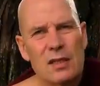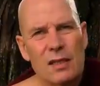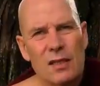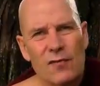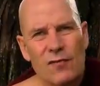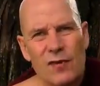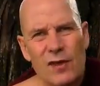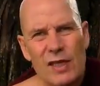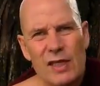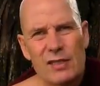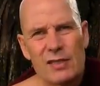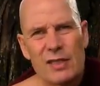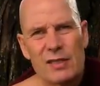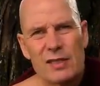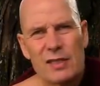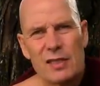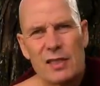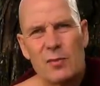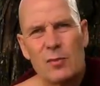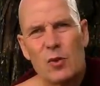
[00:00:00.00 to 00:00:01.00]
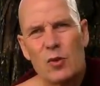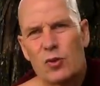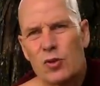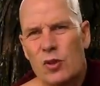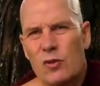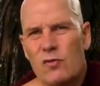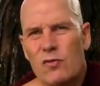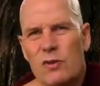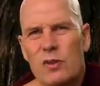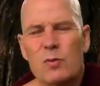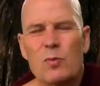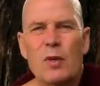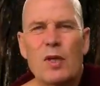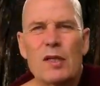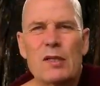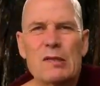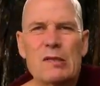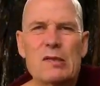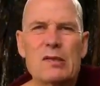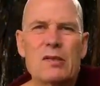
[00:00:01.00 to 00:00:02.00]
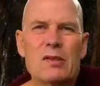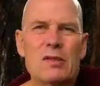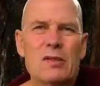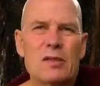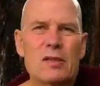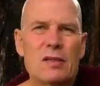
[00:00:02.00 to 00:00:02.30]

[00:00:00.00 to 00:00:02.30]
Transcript: the feelings as an emotional response,